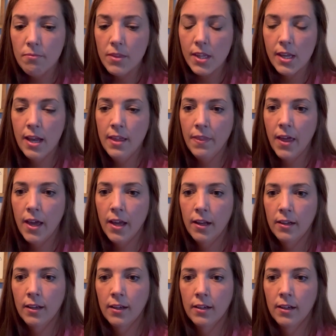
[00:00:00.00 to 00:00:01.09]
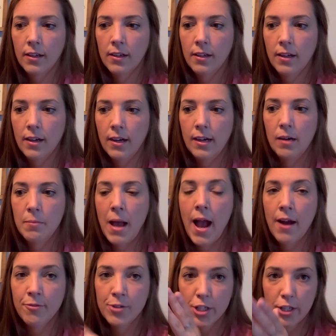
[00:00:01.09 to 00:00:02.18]
And then
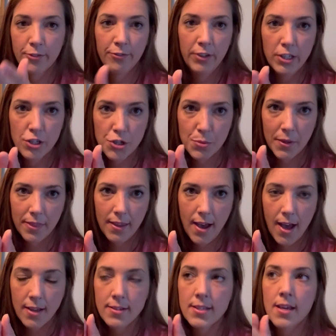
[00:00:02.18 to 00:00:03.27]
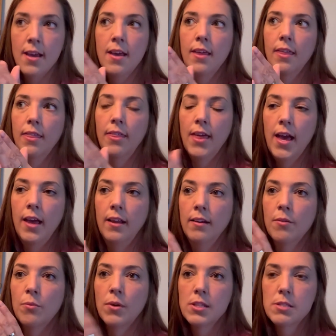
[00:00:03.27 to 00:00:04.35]
after you're finished with that,
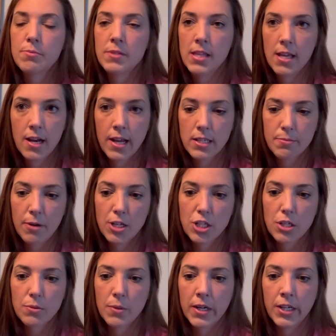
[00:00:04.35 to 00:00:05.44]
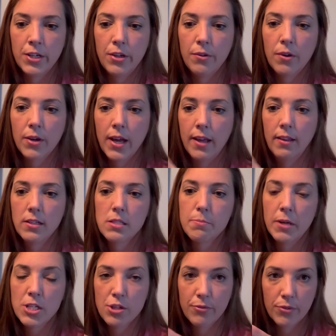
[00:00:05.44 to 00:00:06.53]
then what's the next project we're gonna do? Okay, let's
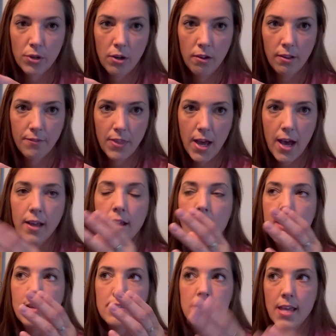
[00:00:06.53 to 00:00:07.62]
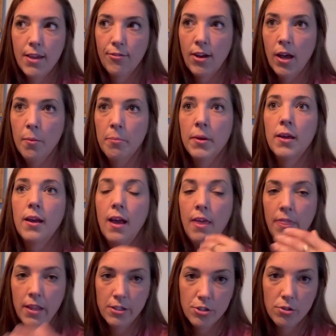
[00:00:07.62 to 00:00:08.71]
budget for all of that. Save up and
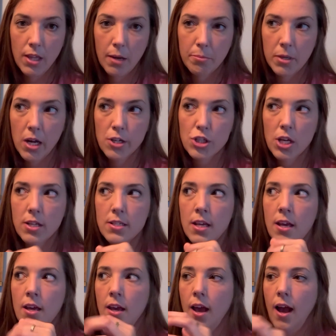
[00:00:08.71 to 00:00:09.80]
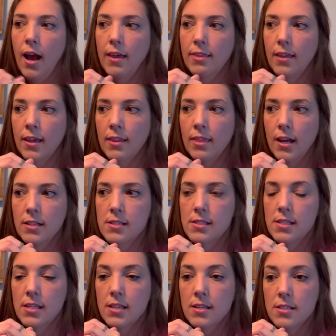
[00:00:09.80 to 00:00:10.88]
then do that project. I think that's
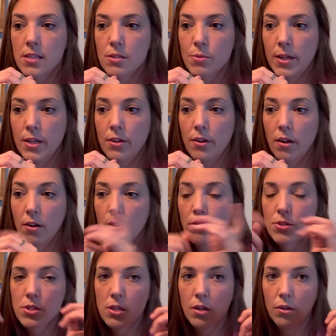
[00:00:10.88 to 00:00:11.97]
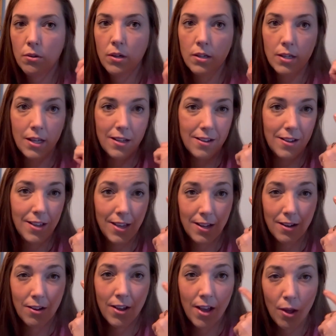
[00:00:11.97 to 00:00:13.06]
the easiest way to do it. Also, it
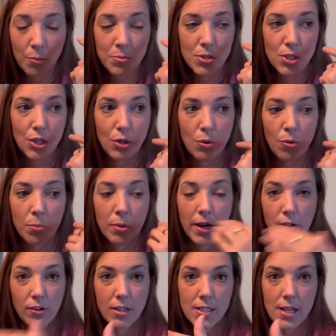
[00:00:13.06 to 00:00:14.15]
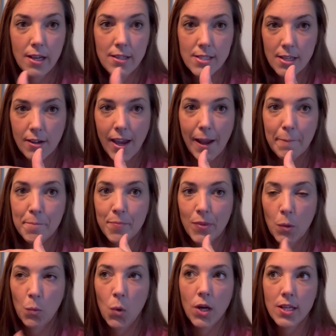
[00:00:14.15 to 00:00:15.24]
helps you prioritize, okay,
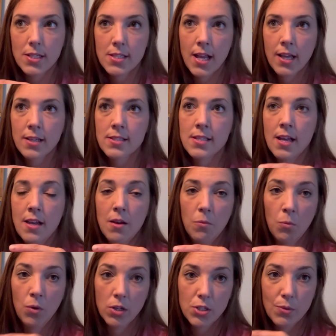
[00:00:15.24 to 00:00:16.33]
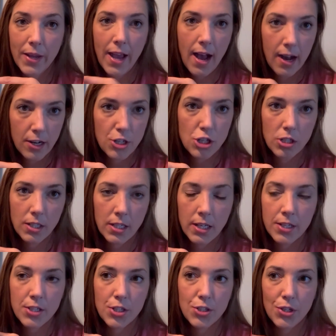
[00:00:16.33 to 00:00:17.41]
what is next? What do we actually
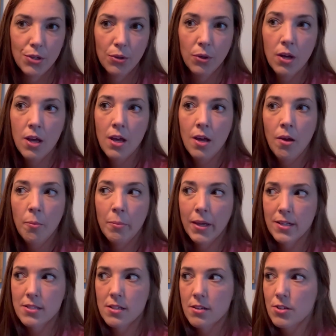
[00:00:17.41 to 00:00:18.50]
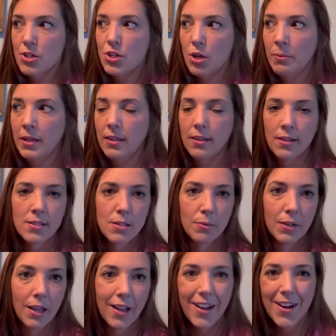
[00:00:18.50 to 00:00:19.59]
need to do? Because there are so many things that
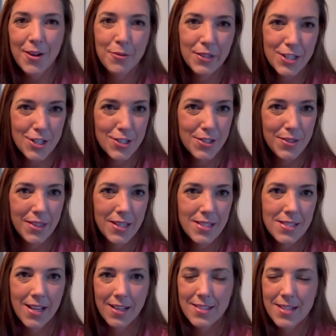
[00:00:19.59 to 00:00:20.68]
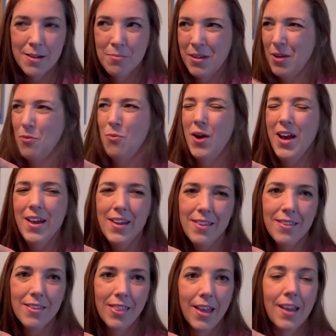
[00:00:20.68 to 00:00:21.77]
we're like, oh, we should do this next. And I'm like, why?
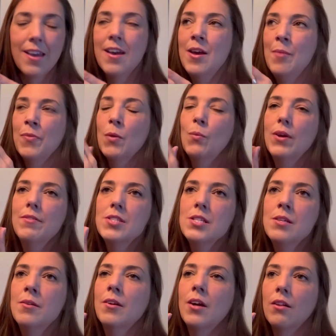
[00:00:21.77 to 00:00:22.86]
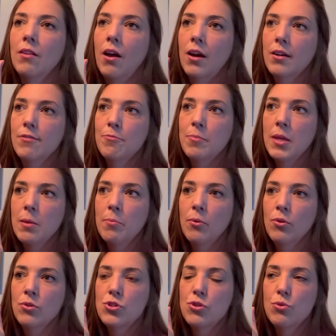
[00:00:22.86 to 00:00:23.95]
Like, we've seen a lot of
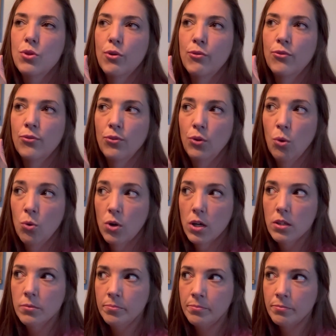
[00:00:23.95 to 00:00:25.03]
people do the floor